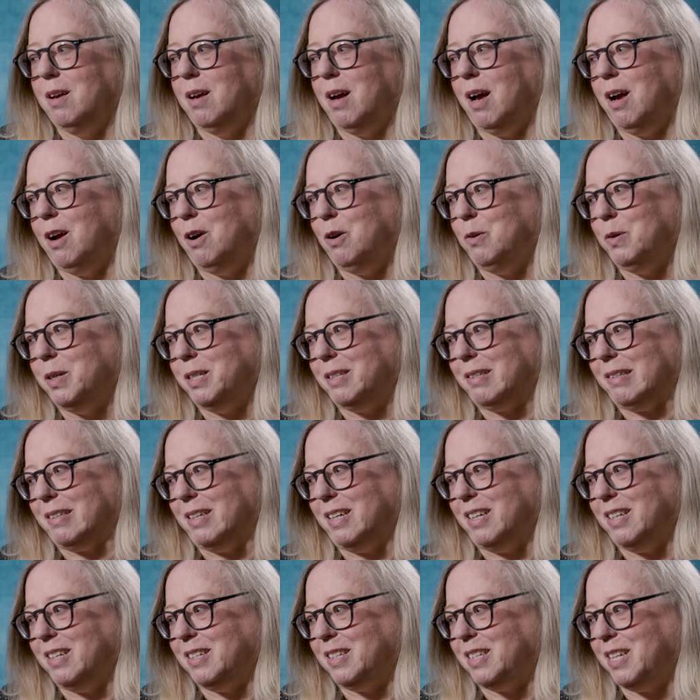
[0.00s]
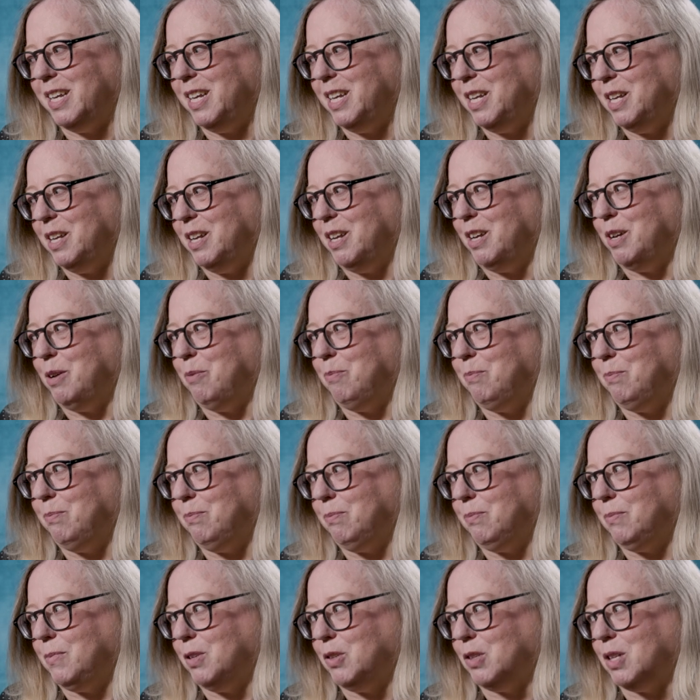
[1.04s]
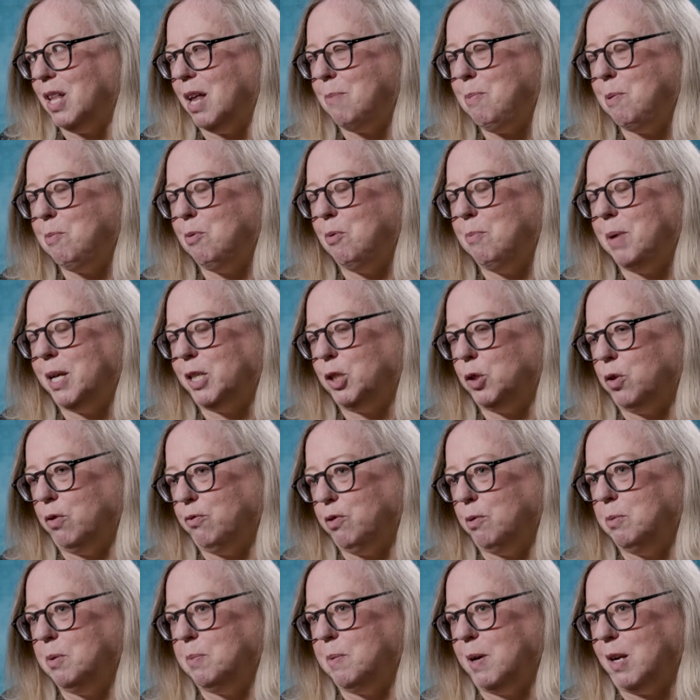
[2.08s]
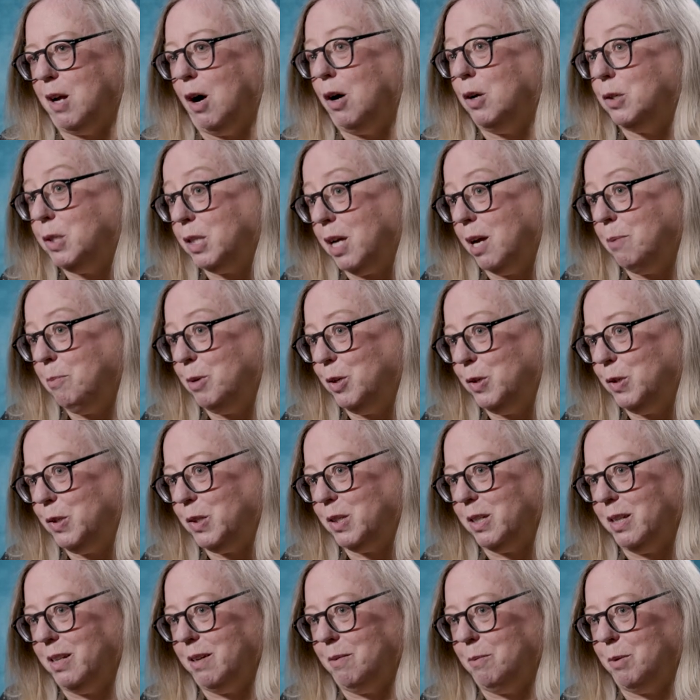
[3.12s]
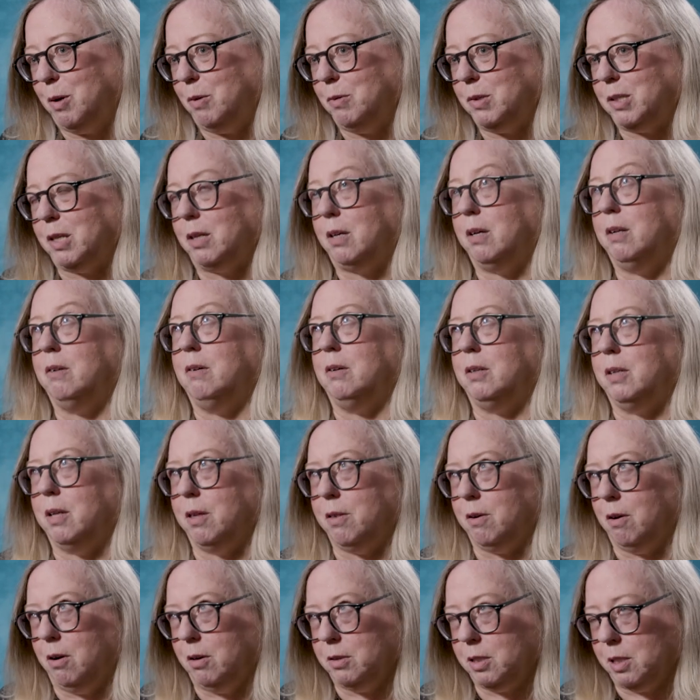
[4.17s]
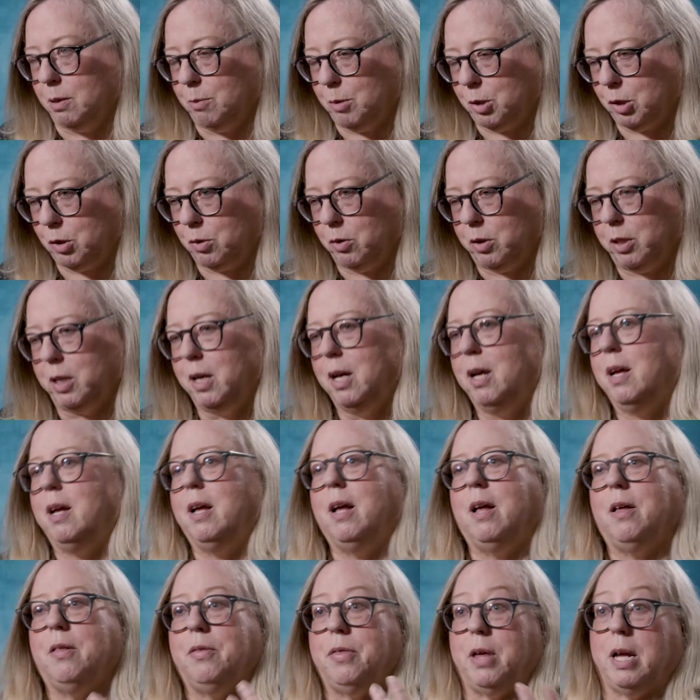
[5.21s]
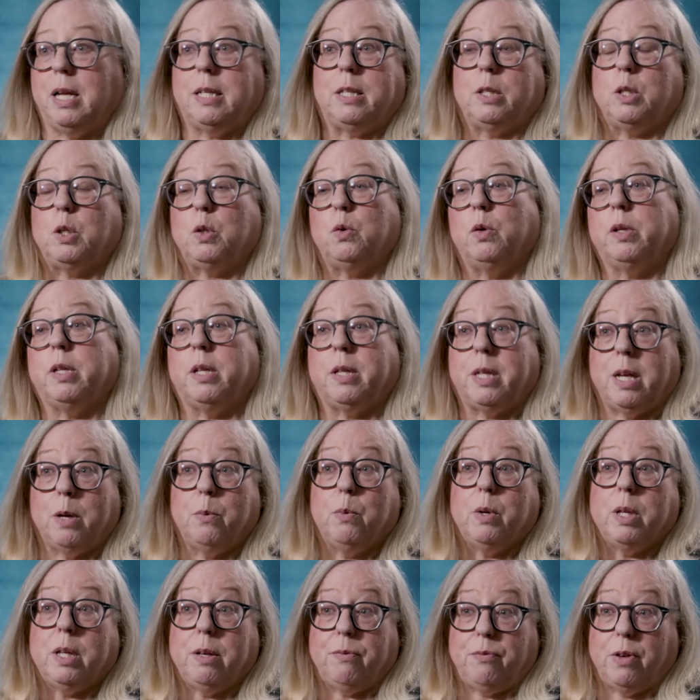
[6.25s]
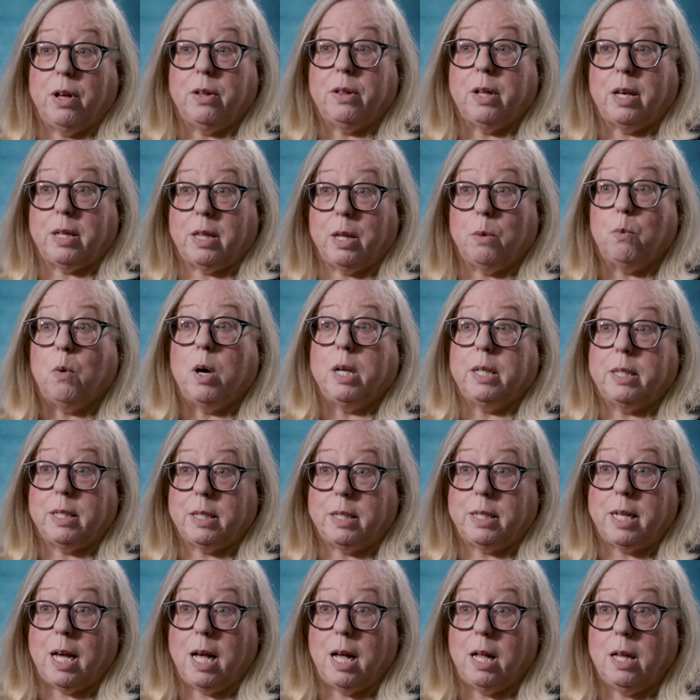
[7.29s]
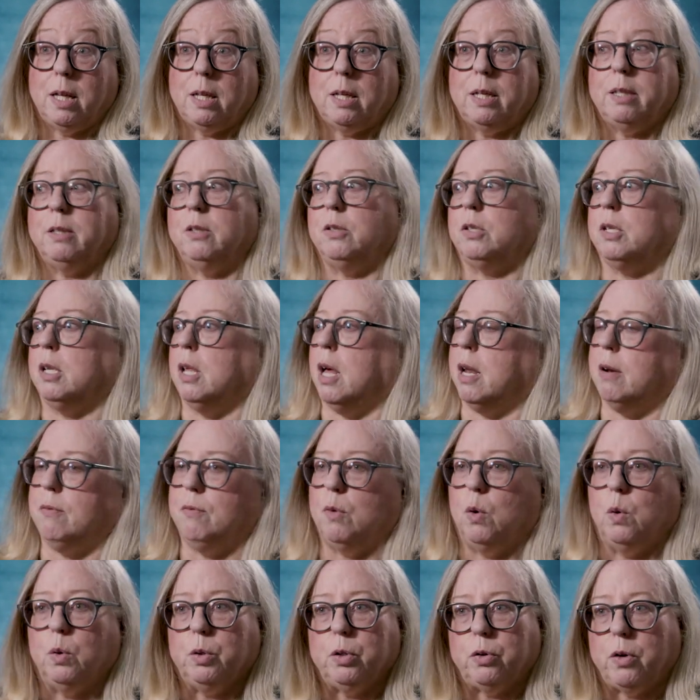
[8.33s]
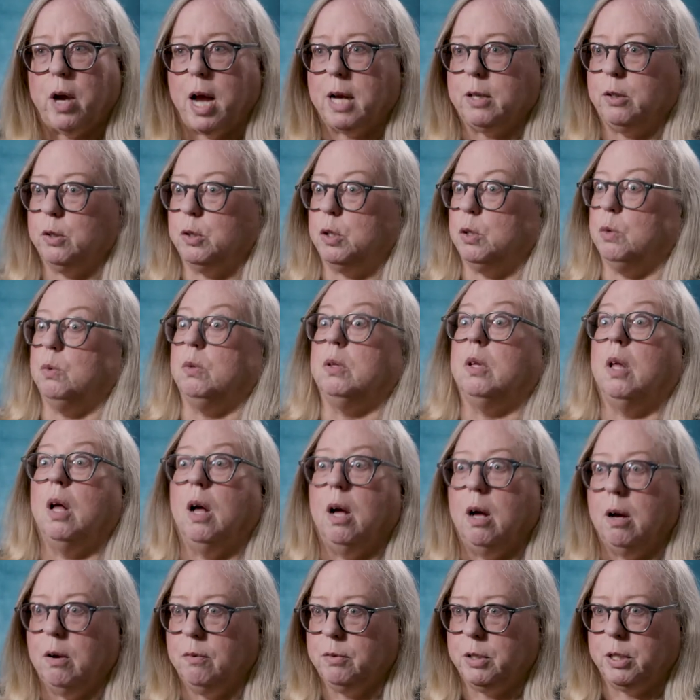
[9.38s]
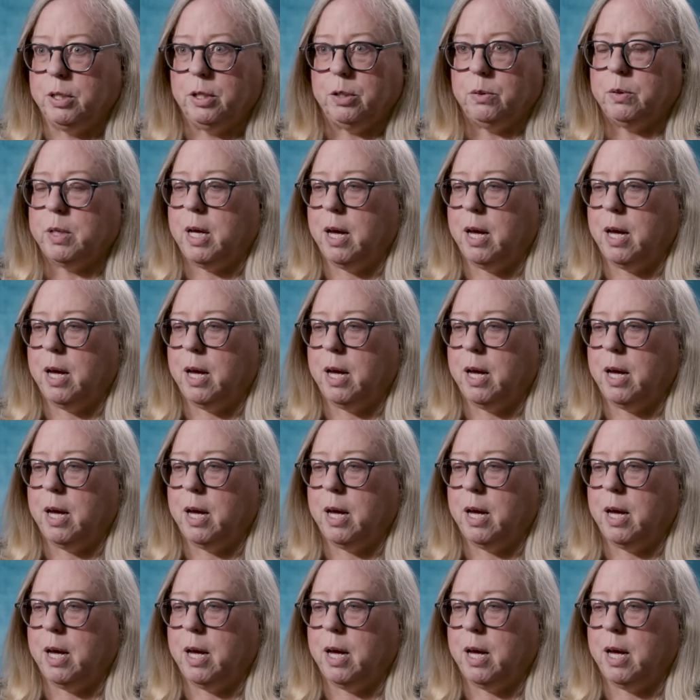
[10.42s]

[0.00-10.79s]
I always uh, say um, there's a lot of people who make short films about Alzheimer's, and I'm always like, oh, another Alzheimer's short. It's a story that they really felt like they wanted to tell, and there's a lot of older actors who love to do